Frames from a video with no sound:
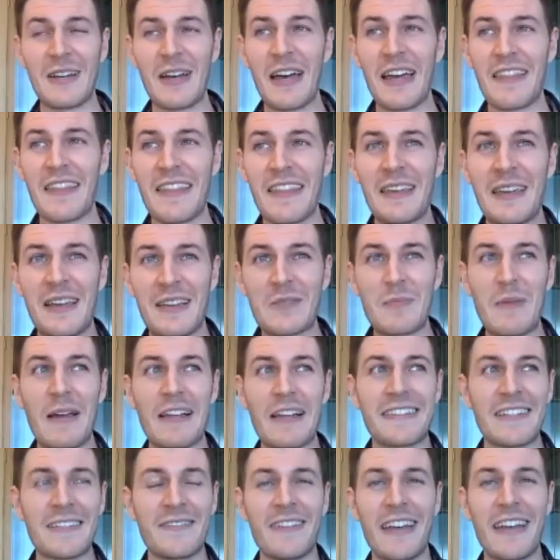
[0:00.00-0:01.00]
I think,
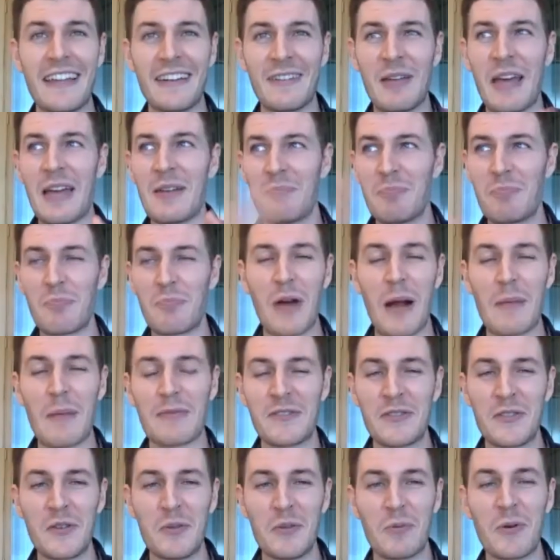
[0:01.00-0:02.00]
expansive and perhaps
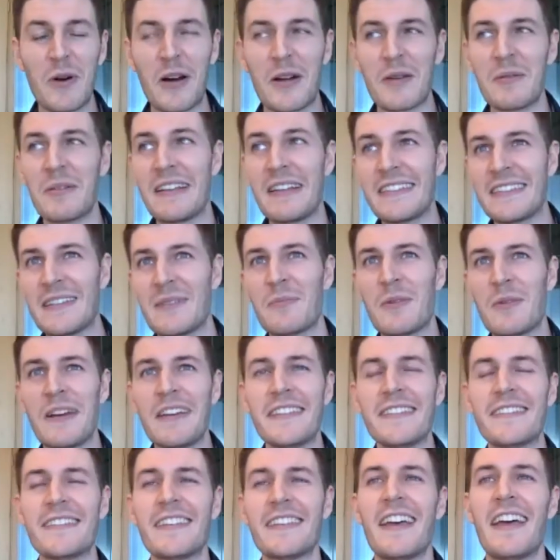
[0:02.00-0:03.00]
too broad in some
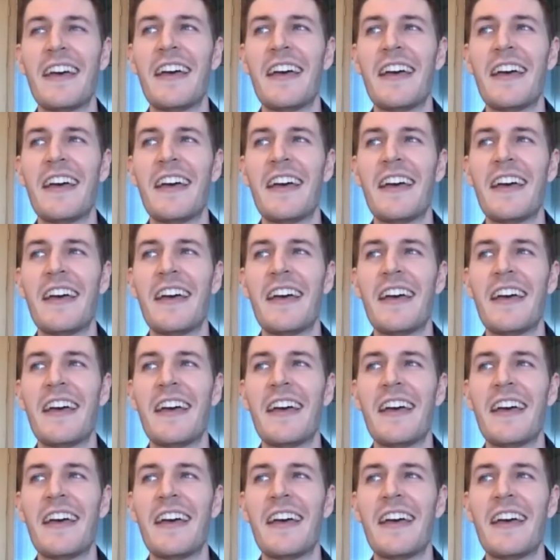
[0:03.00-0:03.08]
ways.